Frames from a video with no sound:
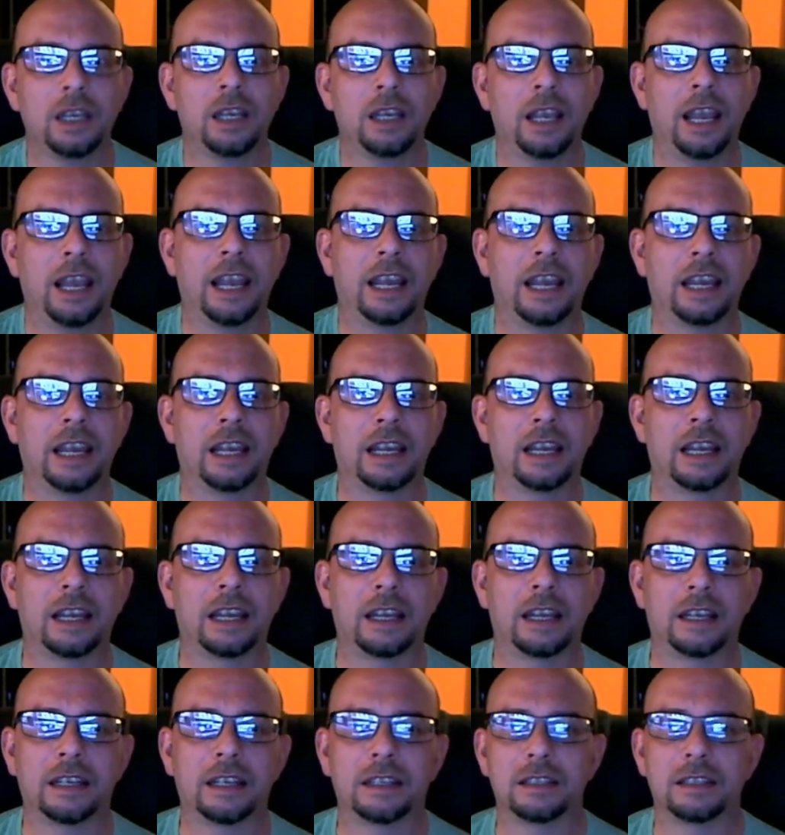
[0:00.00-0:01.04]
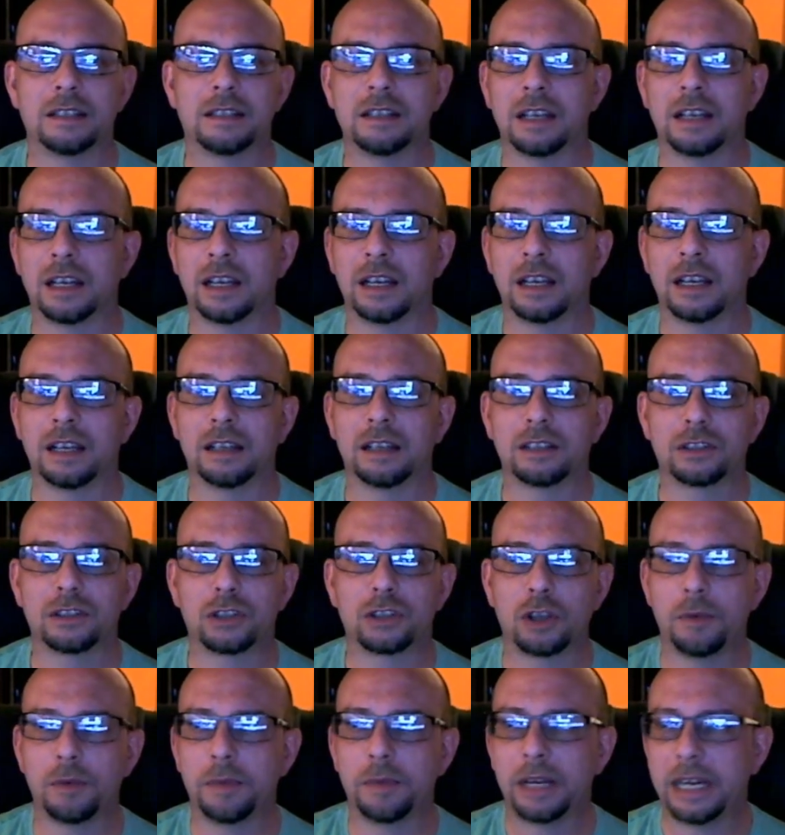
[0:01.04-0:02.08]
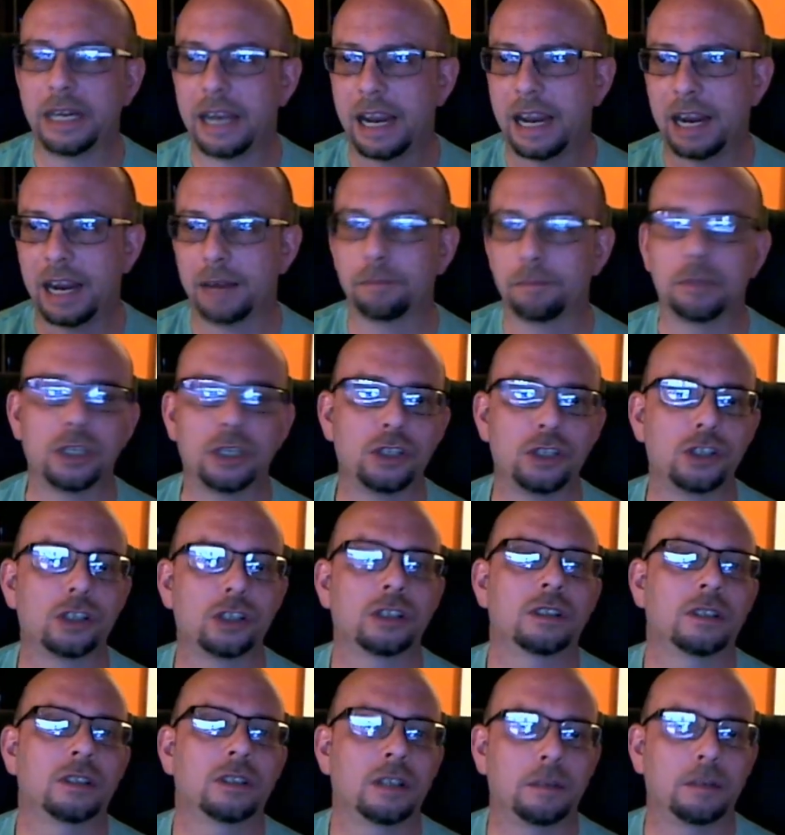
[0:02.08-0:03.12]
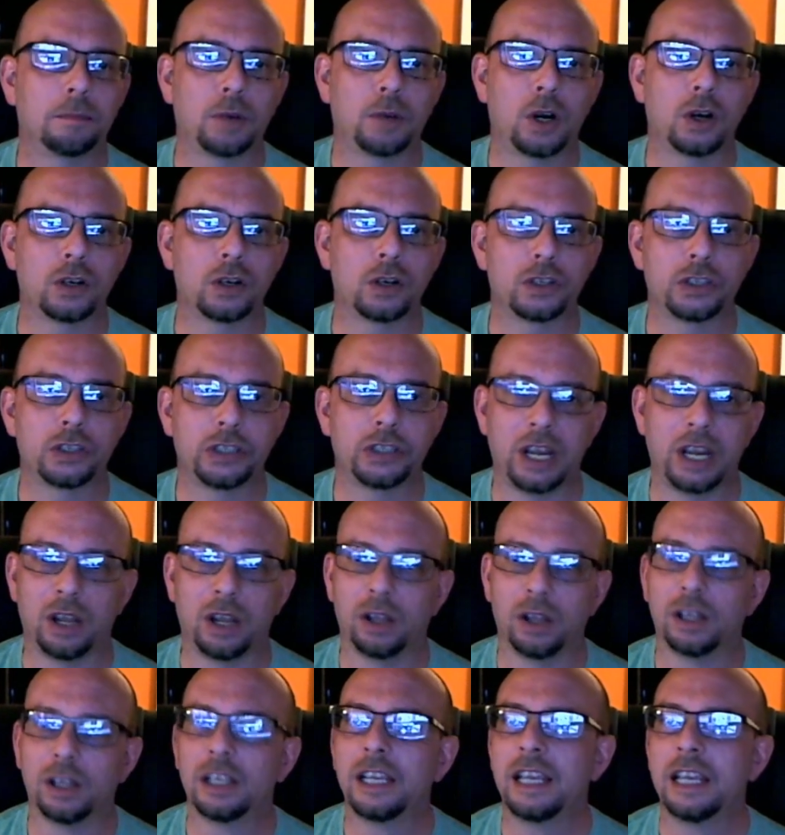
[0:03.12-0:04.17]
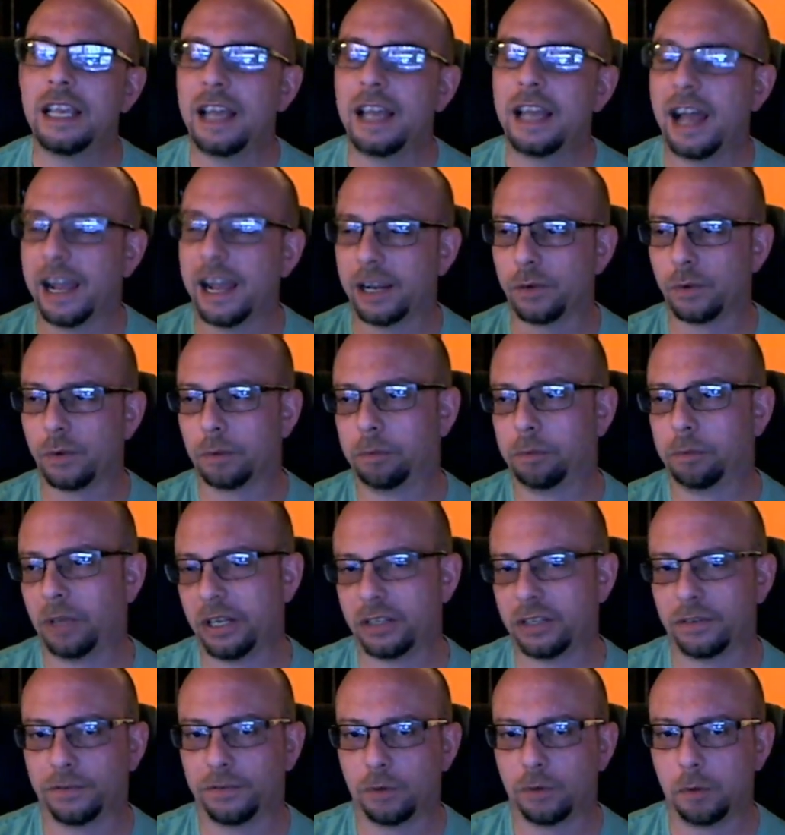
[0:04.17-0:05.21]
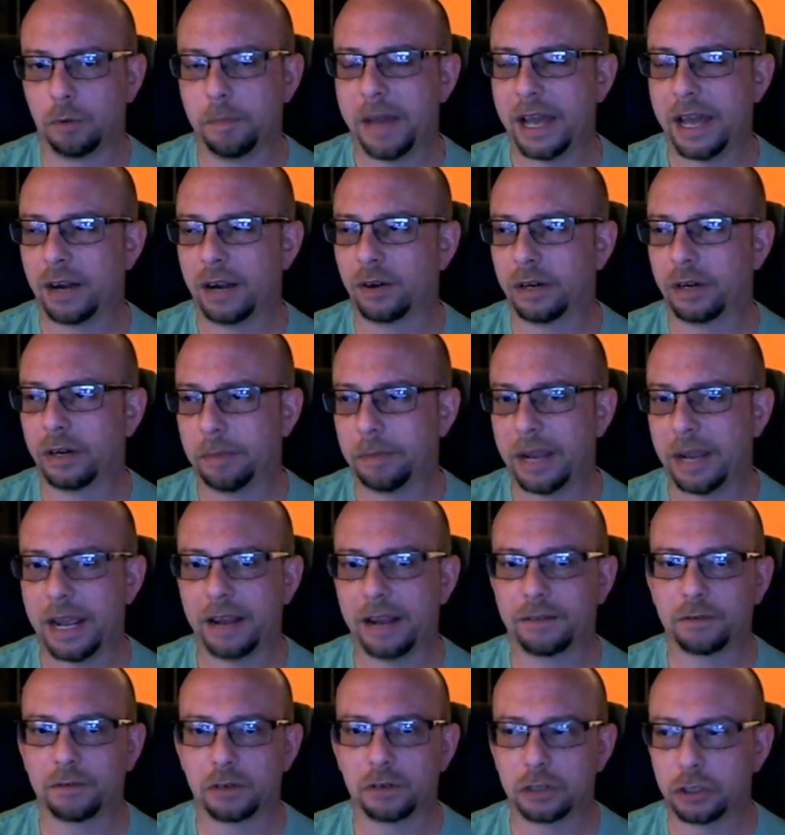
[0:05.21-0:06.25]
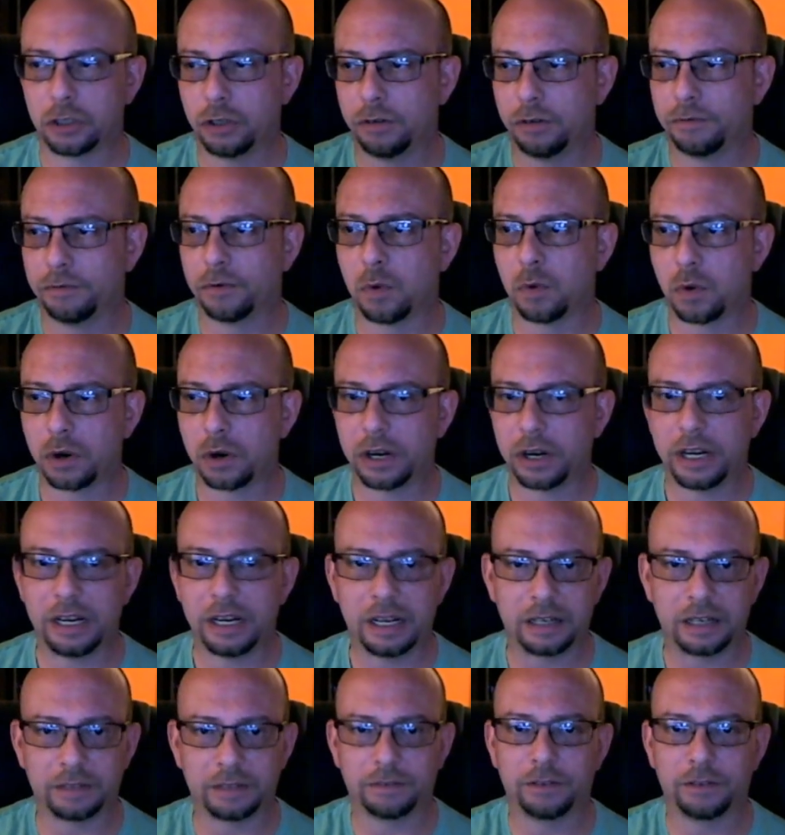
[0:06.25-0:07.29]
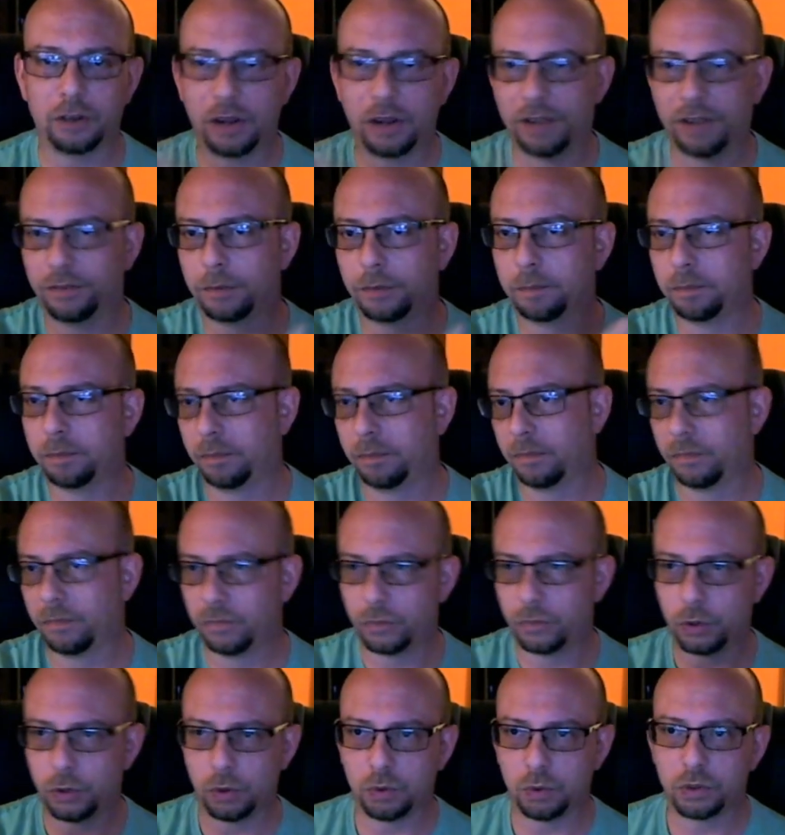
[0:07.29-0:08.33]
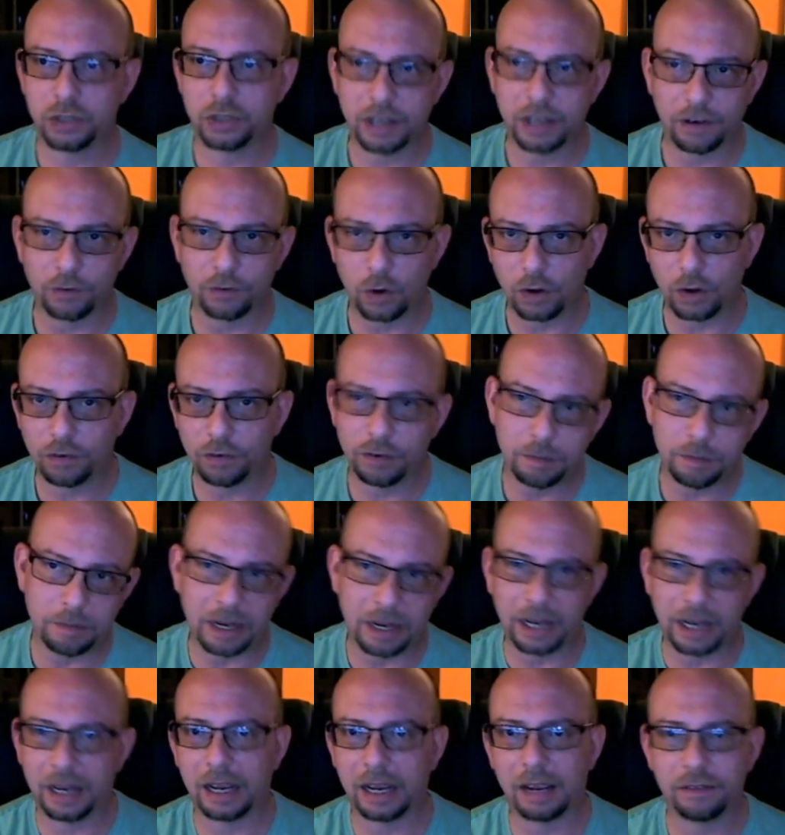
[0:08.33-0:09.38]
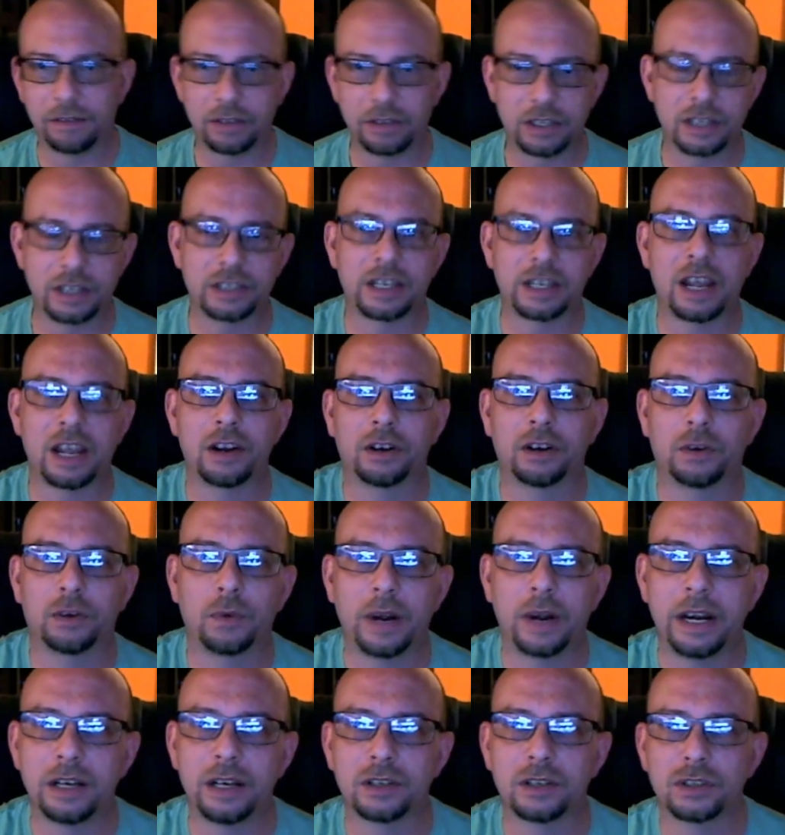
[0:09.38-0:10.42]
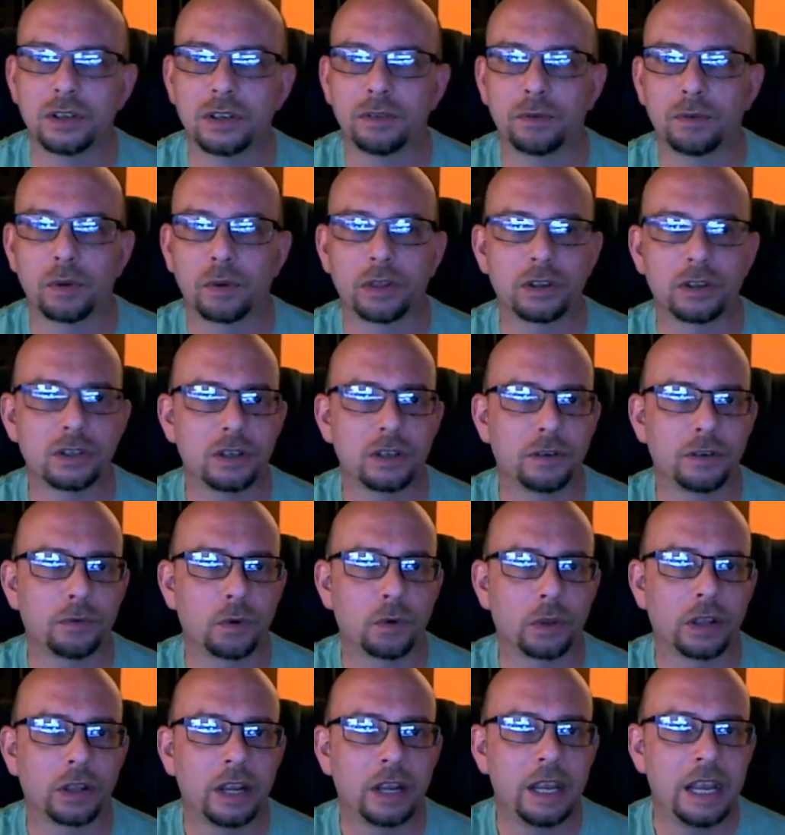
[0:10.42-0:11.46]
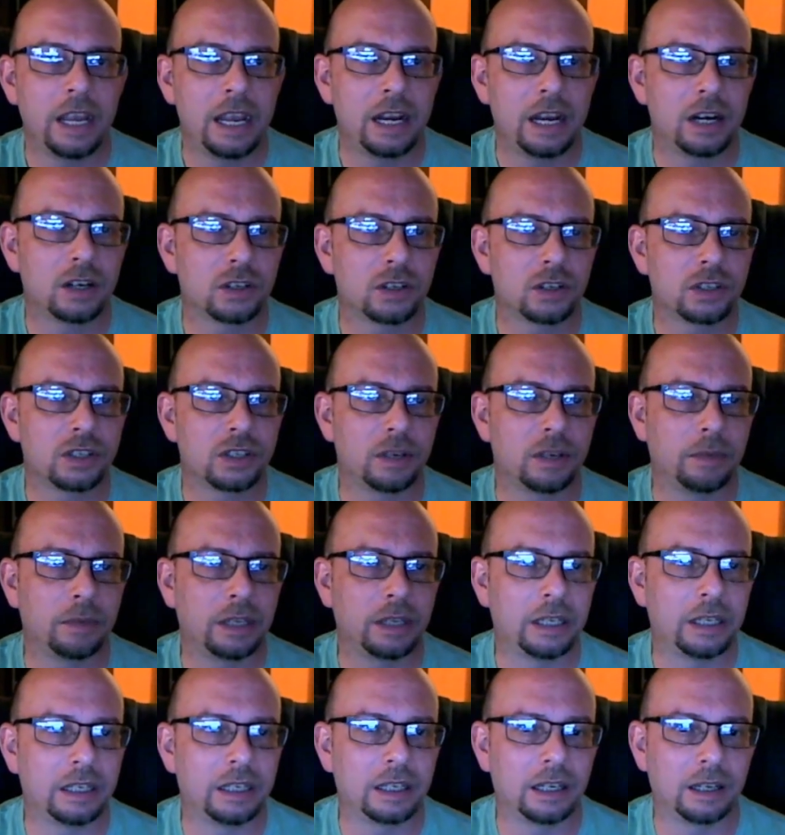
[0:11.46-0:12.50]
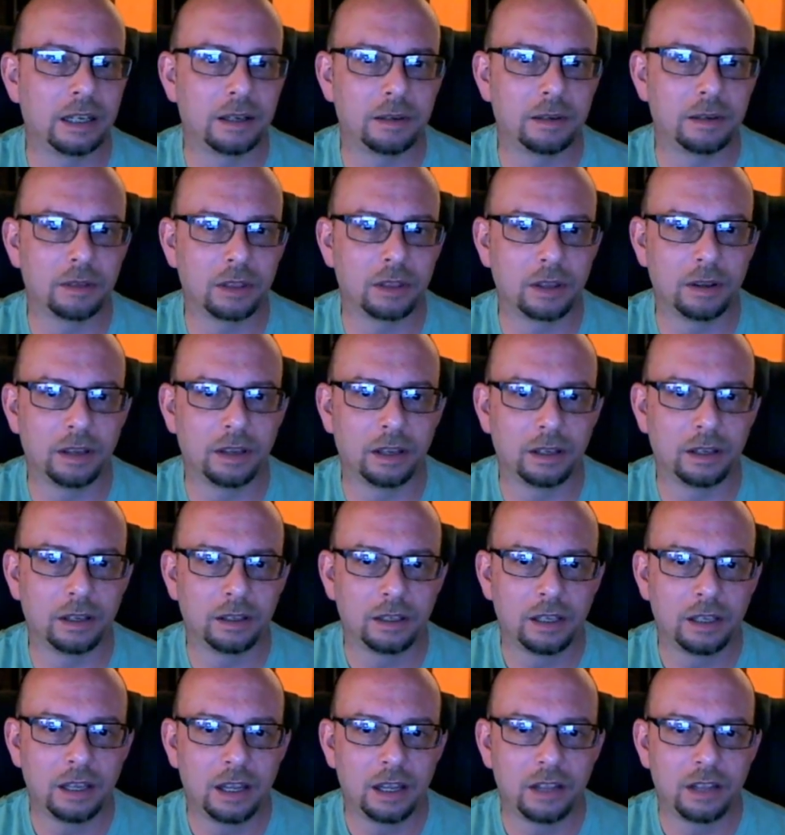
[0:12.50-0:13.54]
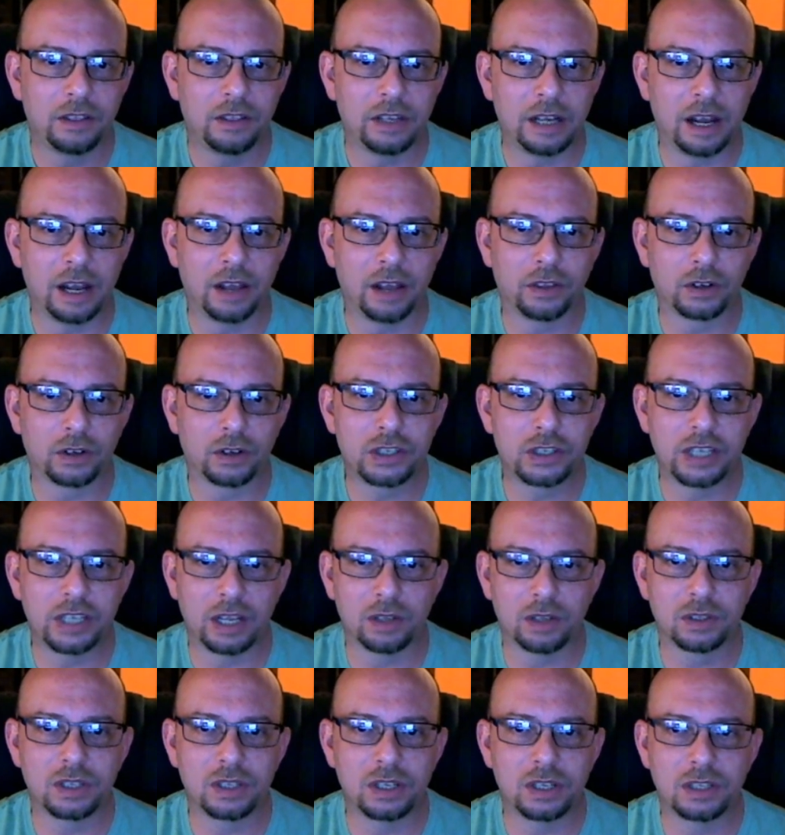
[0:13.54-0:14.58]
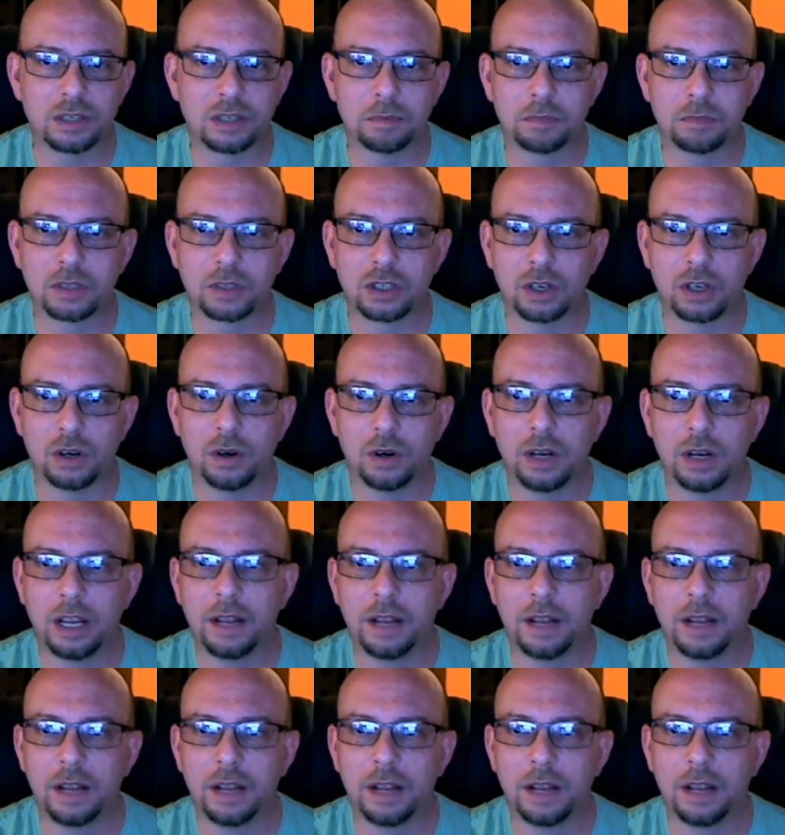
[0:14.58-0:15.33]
and uh, so many ampage per cell I can replace a full battery pack for 240 and if you have to do several of them I have a discounted rate and so forth and so forth here's some of the uh, the the other cell systems so